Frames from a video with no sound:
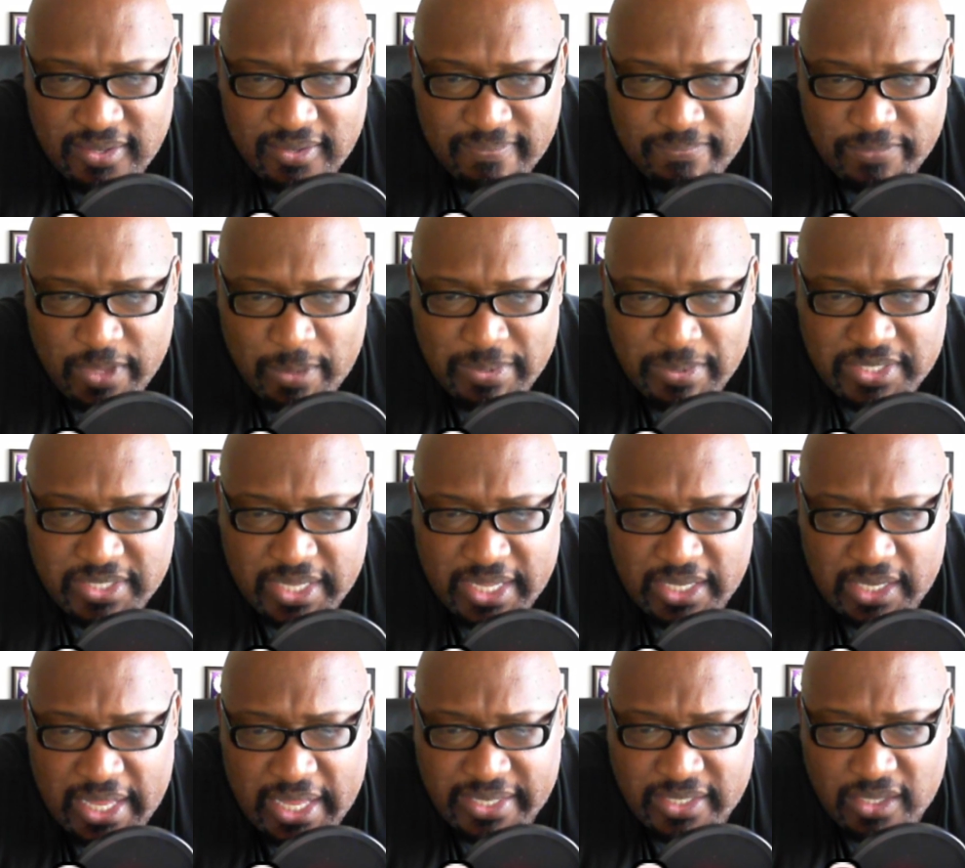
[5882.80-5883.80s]
I must say
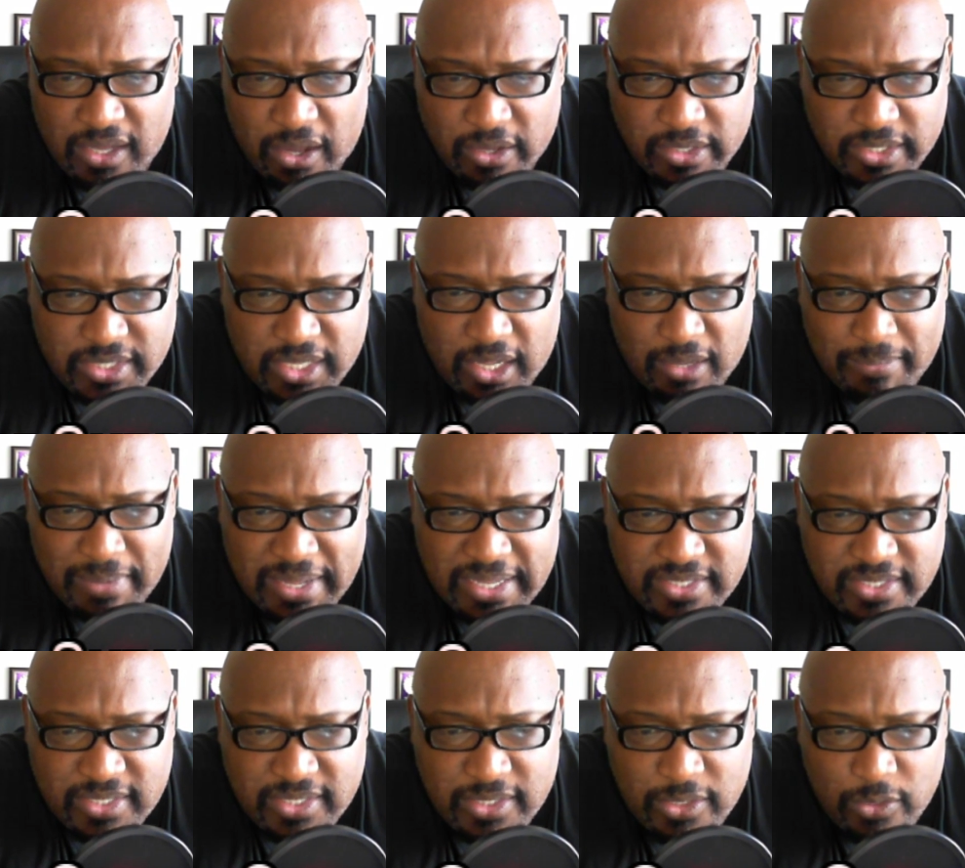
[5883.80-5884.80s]
like Doggy Style by
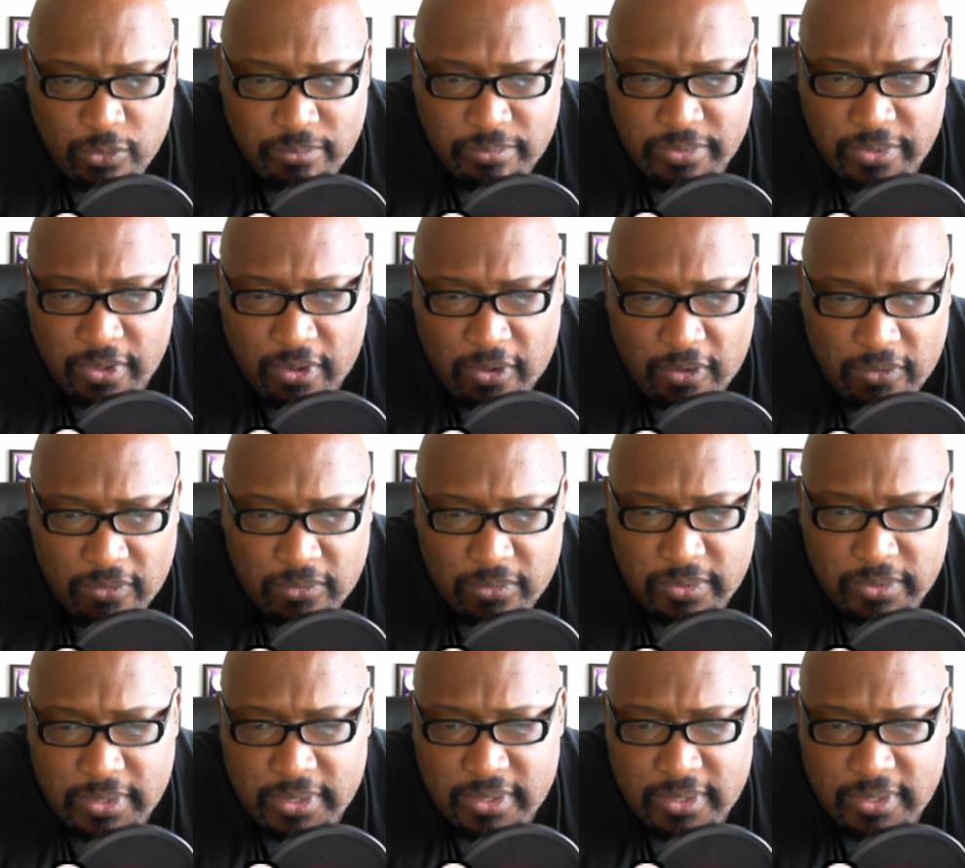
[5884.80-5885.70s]
Snoop Dogg.